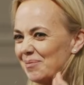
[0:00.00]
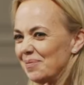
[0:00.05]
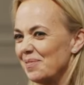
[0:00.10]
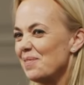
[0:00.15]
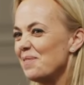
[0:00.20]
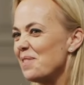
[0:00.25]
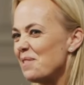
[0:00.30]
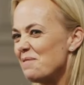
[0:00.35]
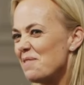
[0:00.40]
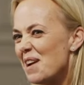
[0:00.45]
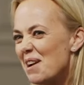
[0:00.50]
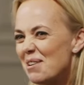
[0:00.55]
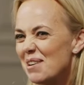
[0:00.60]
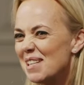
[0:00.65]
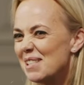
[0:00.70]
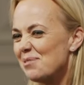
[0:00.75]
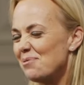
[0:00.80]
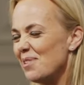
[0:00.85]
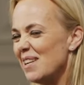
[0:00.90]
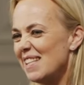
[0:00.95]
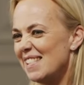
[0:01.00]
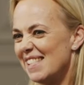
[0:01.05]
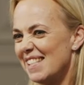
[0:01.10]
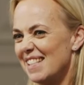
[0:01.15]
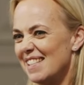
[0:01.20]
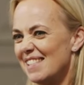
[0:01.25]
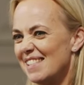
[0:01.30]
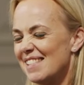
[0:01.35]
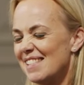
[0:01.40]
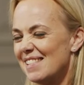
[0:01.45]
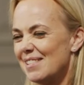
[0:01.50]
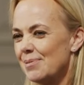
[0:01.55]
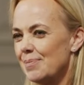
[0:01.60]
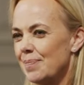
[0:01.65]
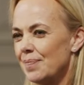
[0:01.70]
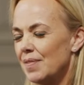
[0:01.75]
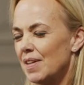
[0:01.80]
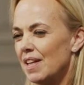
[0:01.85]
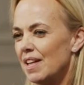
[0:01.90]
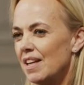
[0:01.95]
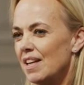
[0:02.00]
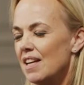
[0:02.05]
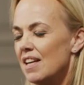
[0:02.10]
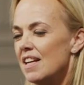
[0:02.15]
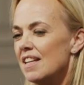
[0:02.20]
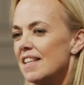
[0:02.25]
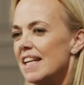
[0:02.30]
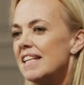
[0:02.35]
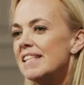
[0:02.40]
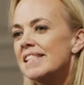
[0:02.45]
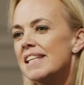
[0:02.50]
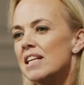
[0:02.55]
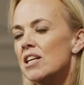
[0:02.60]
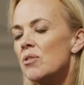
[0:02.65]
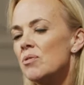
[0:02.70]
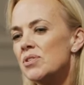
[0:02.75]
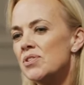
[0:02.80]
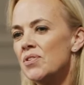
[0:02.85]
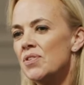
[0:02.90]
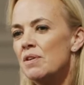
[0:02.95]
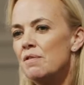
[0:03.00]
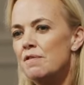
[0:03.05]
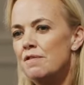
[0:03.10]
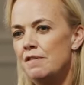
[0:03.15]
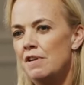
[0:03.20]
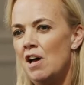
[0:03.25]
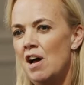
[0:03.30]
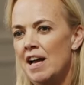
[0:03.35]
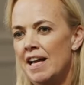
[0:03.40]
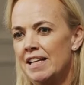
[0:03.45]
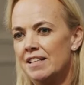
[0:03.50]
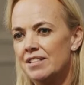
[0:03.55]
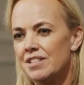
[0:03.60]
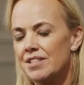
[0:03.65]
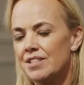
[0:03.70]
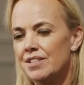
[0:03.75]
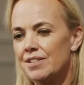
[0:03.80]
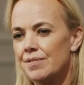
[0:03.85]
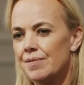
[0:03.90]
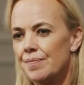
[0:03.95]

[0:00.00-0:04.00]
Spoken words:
For various reasons." Then he said, "I was on a flight,